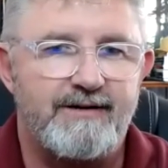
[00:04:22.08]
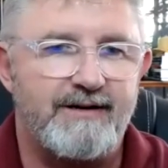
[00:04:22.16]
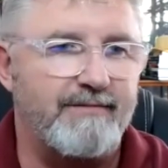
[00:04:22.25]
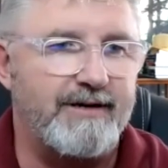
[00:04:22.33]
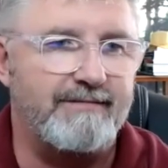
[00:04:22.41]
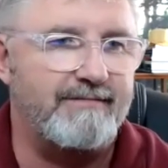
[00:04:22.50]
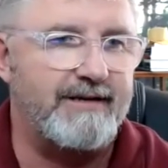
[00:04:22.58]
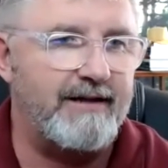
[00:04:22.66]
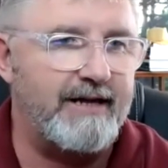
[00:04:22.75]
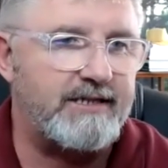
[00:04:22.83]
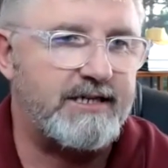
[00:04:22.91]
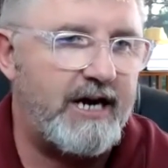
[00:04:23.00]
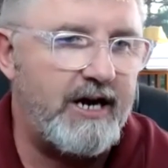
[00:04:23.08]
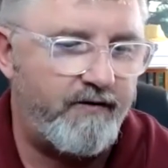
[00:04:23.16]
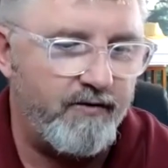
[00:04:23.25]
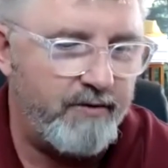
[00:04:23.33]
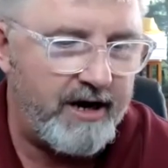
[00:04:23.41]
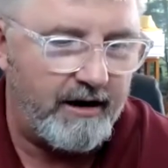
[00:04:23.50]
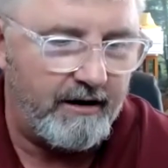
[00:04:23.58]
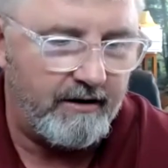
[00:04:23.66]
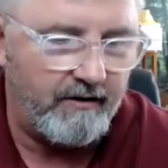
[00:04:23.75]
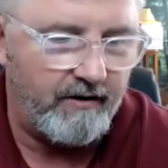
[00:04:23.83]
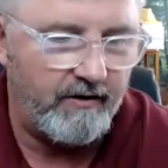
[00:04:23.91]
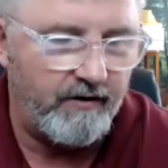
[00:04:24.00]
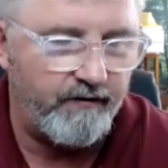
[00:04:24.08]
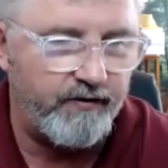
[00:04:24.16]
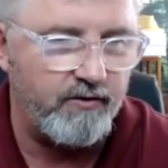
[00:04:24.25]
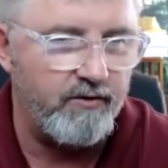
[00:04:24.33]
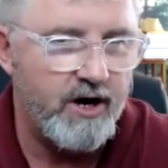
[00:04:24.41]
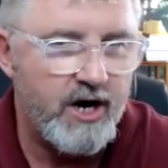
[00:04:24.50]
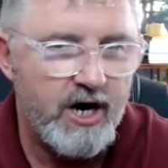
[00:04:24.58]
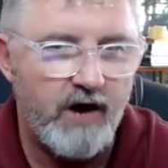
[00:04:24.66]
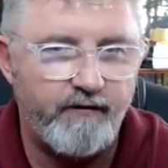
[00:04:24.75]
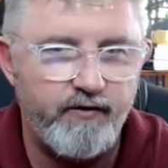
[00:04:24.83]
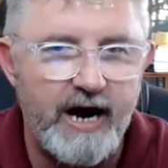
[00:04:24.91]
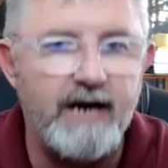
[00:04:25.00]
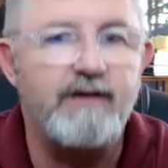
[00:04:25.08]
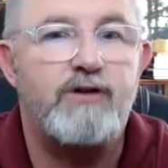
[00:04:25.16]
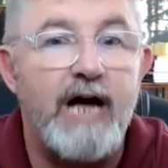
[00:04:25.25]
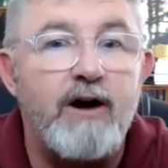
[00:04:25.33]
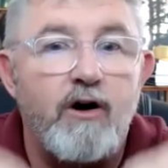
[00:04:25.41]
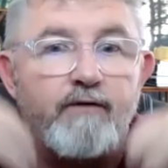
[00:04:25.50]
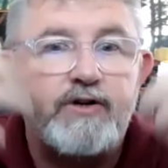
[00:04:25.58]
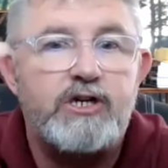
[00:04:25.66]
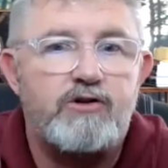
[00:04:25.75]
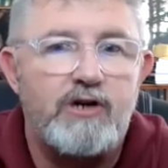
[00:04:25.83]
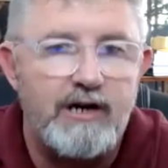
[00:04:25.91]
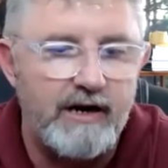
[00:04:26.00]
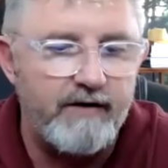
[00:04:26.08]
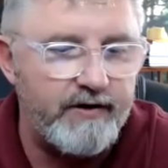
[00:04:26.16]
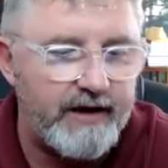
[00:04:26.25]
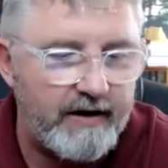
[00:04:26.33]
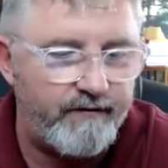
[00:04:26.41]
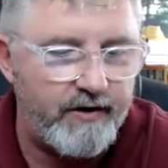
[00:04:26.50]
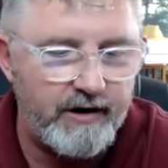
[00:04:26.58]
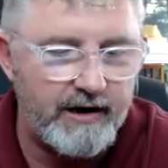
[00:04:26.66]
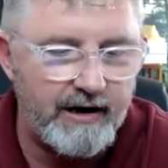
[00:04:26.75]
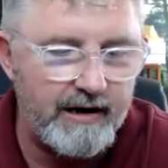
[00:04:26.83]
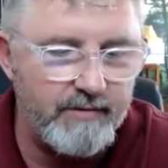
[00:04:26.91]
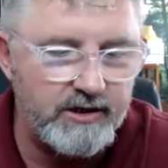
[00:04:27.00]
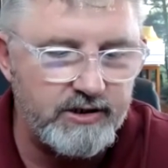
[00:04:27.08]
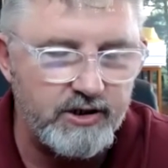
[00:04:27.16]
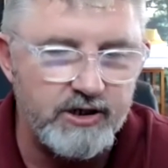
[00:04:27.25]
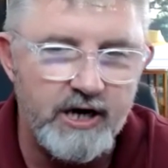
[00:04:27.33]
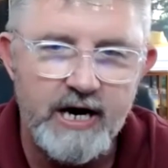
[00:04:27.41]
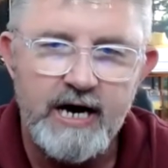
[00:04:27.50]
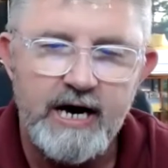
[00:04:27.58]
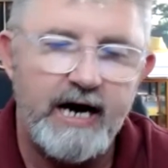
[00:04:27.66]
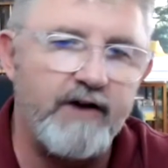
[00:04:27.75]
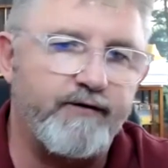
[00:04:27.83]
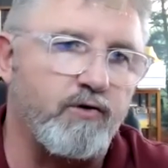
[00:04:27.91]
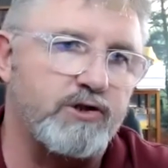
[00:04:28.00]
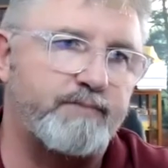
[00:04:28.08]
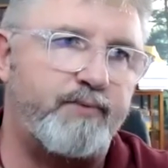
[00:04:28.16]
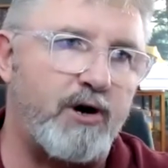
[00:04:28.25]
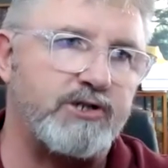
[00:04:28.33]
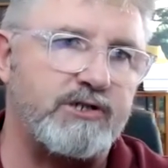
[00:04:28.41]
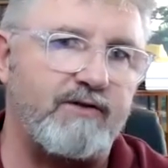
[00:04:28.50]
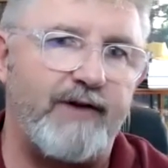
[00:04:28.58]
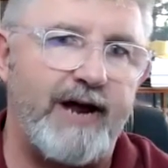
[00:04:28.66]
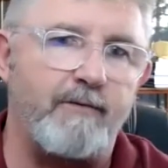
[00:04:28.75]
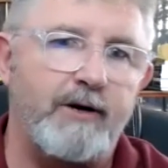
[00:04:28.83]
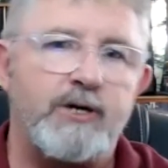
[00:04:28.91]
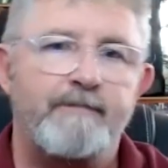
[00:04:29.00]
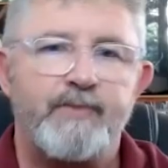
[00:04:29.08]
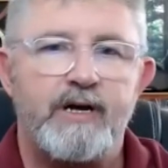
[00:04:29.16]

I mean, th- that's key for me. If you if you and and obviously to deliver that very clear message, and of course, positive language.